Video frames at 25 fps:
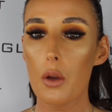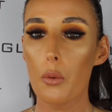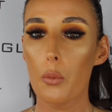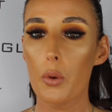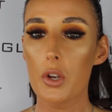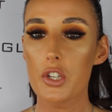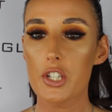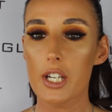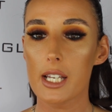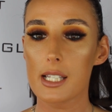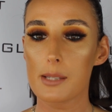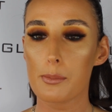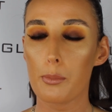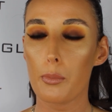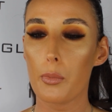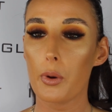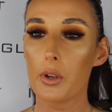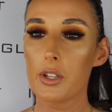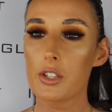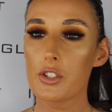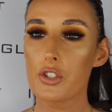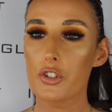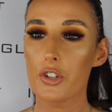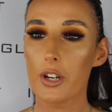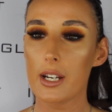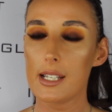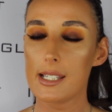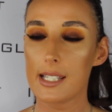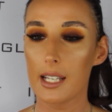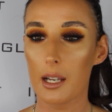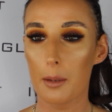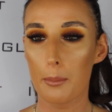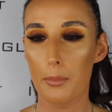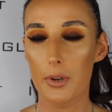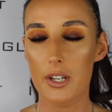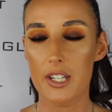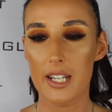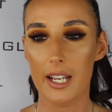which has moisturizing
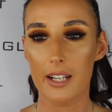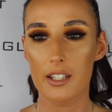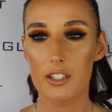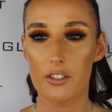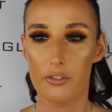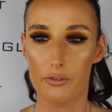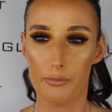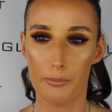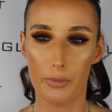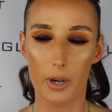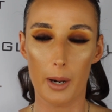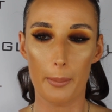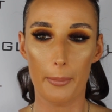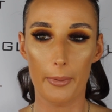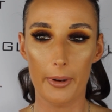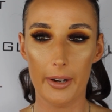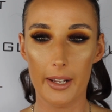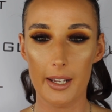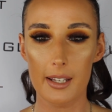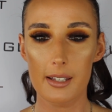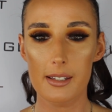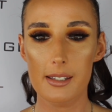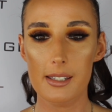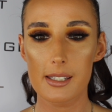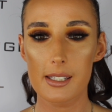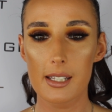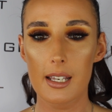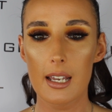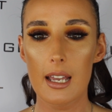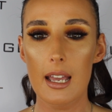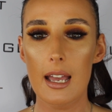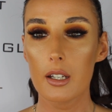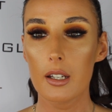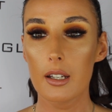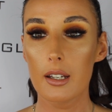and protective properties.